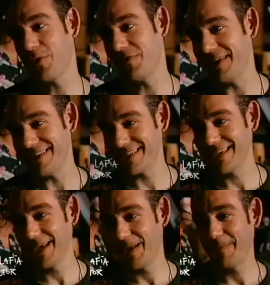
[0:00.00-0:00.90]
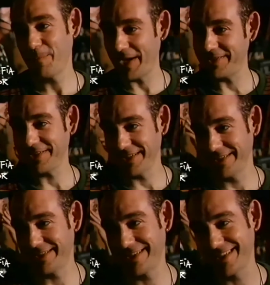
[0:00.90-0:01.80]
of these
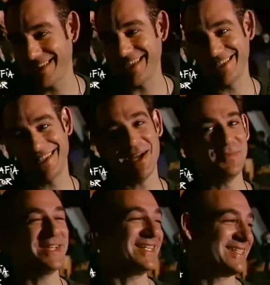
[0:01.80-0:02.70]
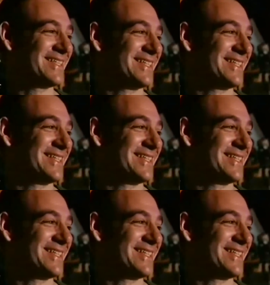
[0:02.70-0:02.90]
pestilence, these zombies.